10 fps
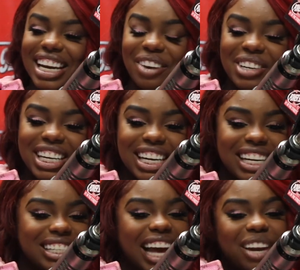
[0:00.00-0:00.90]
And we did
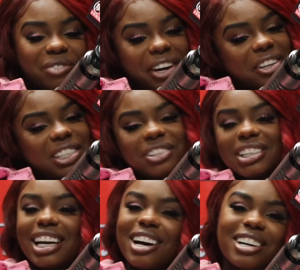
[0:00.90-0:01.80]
it at Tyler Perry
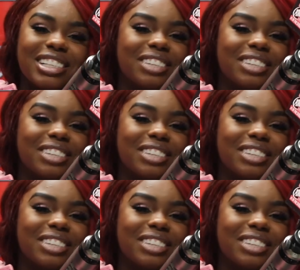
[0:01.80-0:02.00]
Studios.